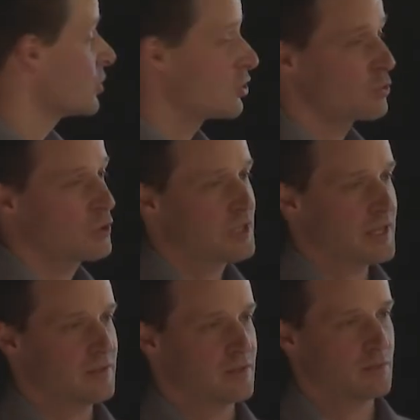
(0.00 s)
sure
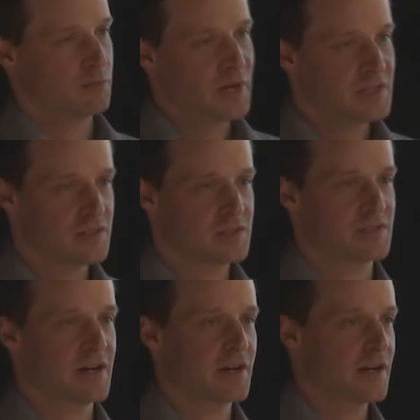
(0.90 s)
that basic
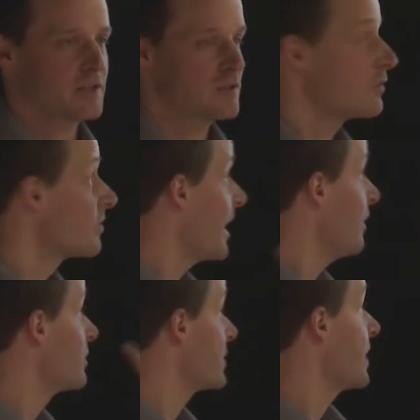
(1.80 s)
standards of
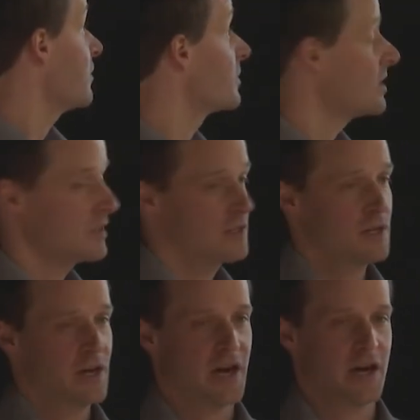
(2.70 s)
health, safety,
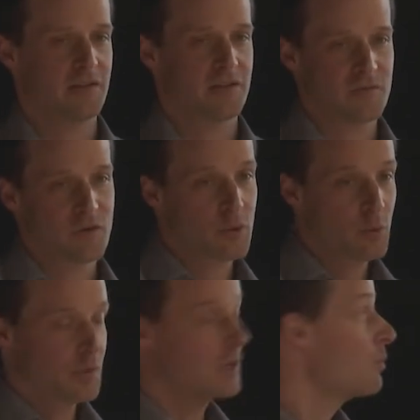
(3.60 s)
and
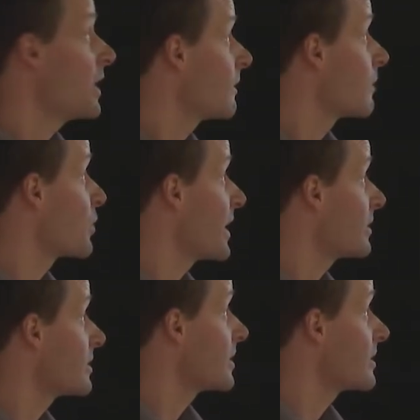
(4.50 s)
environmental
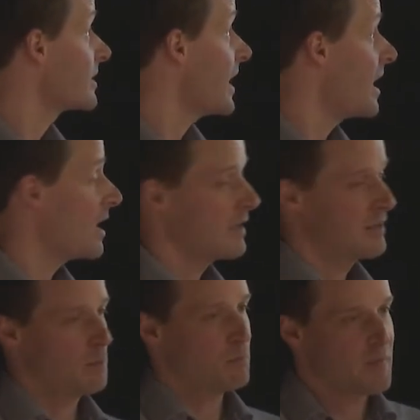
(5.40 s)
practices are
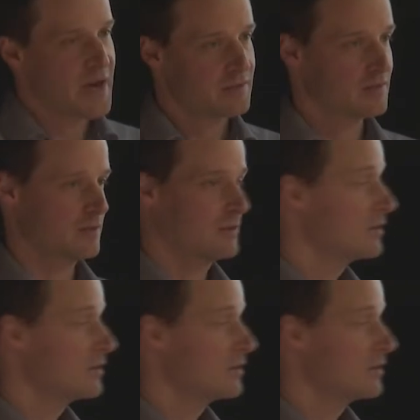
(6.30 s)
met,